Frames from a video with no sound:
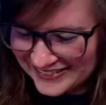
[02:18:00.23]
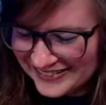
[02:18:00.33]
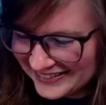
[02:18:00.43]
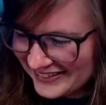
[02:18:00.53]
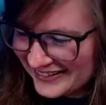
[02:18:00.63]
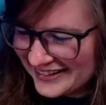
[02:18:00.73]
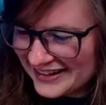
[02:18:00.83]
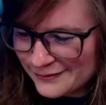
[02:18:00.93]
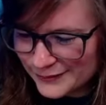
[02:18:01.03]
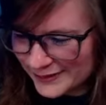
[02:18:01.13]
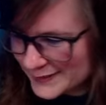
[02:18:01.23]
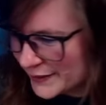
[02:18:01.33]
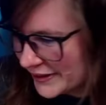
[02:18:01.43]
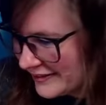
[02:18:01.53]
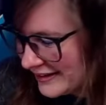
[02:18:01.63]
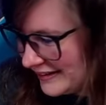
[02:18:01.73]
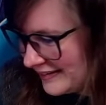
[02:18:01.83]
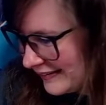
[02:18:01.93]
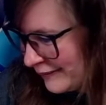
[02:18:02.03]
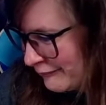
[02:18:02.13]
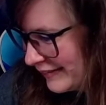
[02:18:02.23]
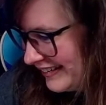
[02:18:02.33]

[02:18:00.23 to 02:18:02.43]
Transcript: That combo is pretty great, Slam.